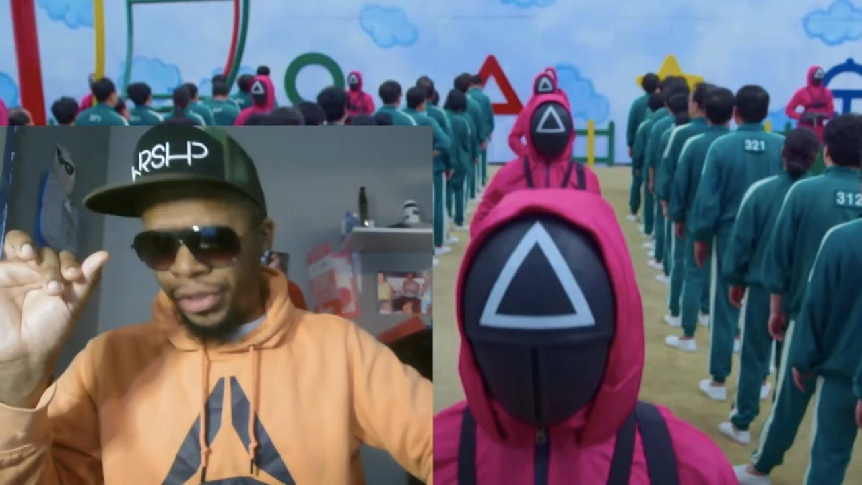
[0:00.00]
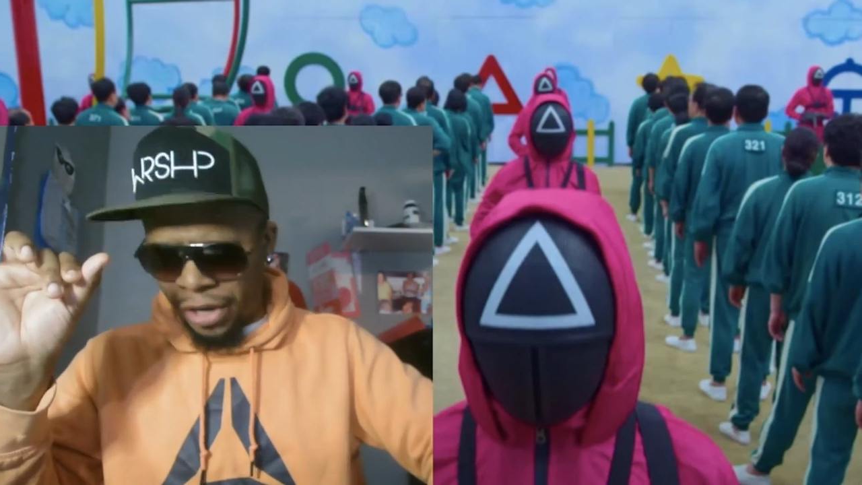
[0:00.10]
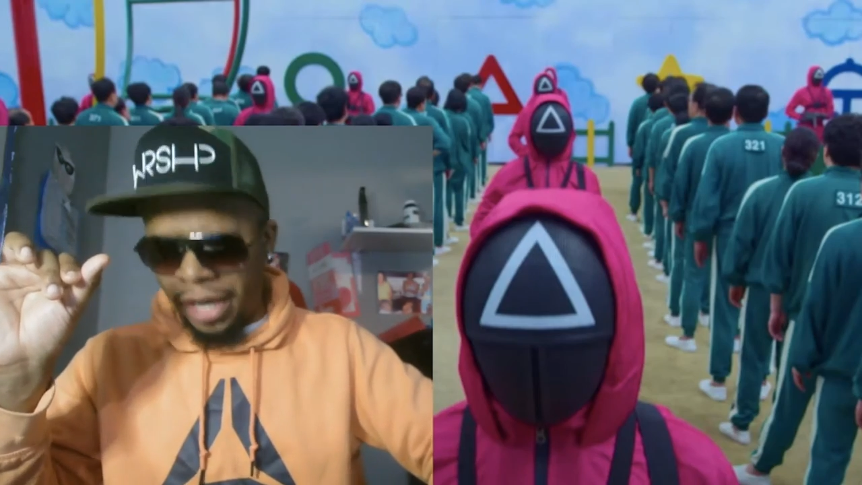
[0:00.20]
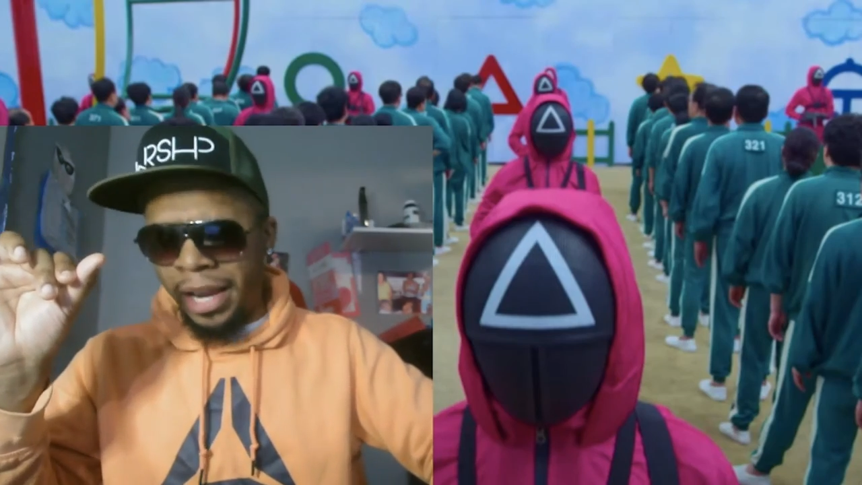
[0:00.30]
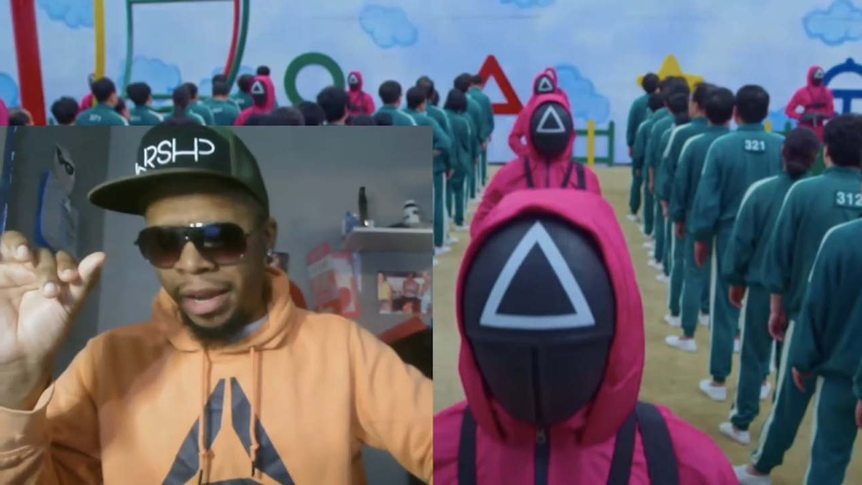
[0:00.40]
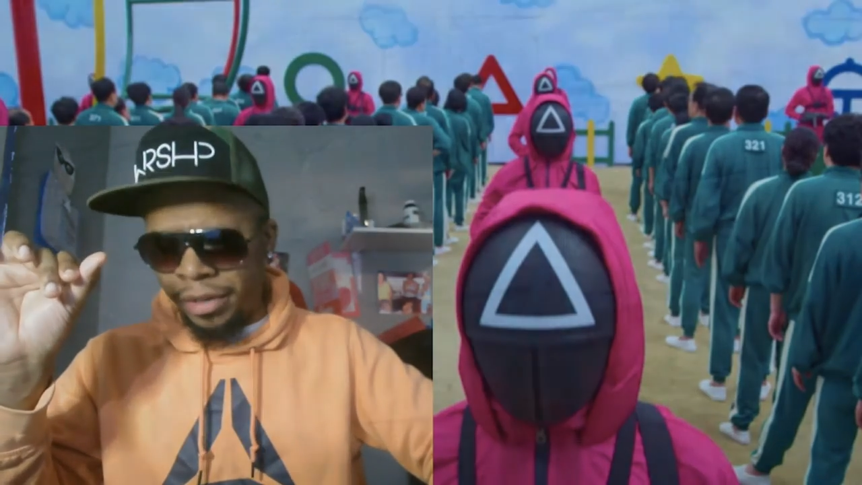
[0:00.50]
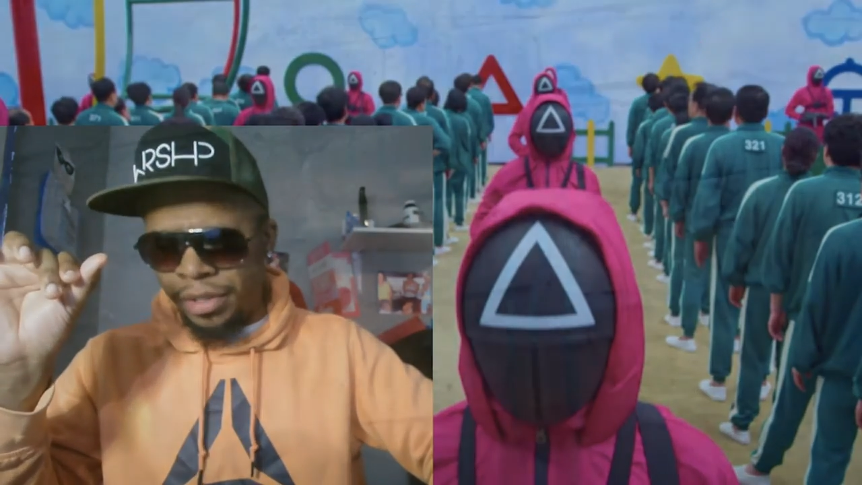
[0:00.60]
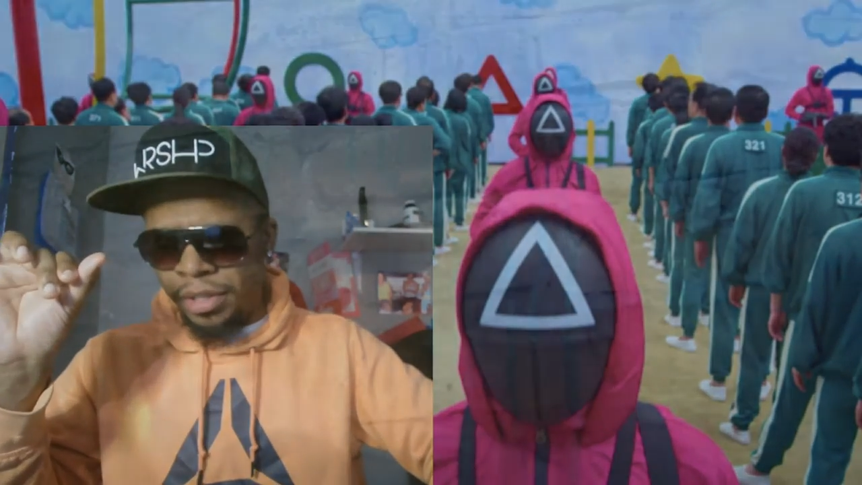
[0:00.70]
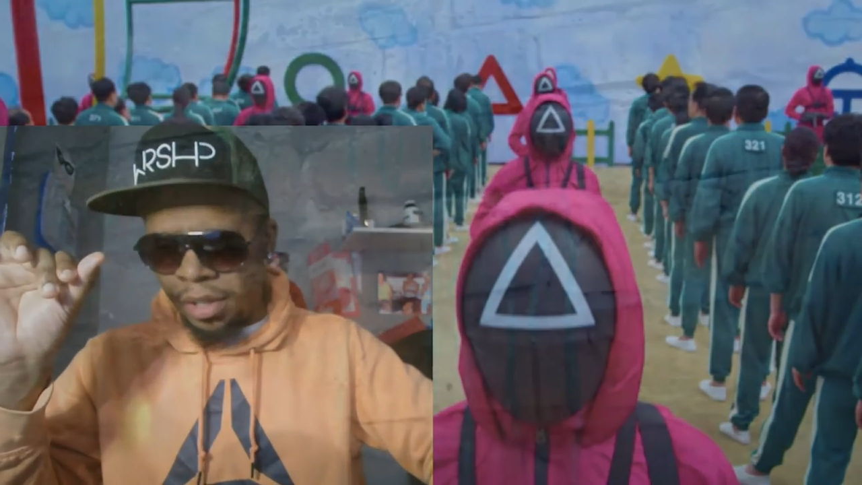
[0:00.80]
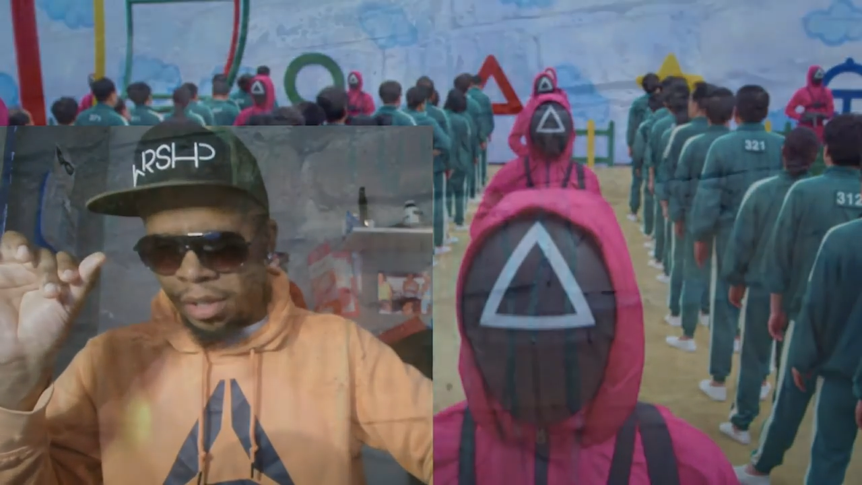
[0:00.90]
check it out and
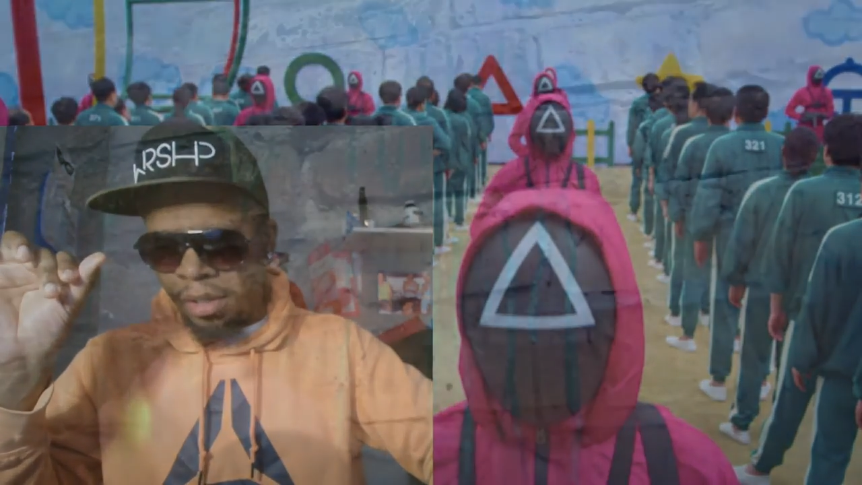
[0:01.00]
see.